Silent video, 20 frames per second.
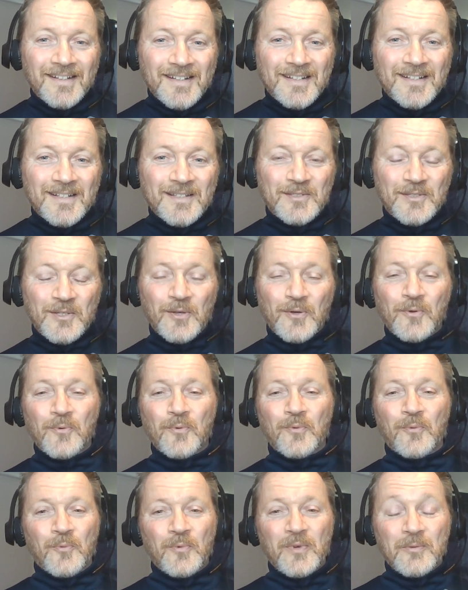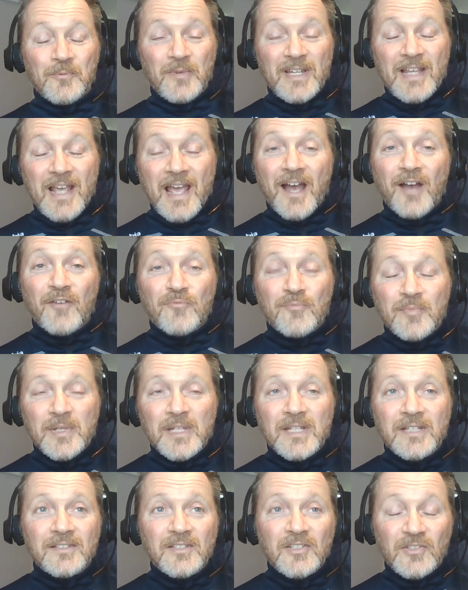So we, we have
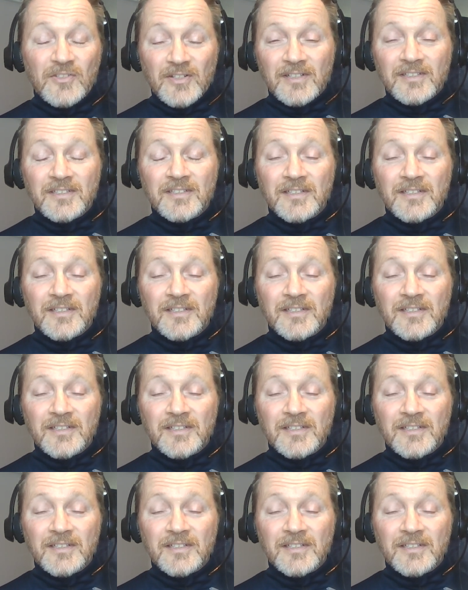been studying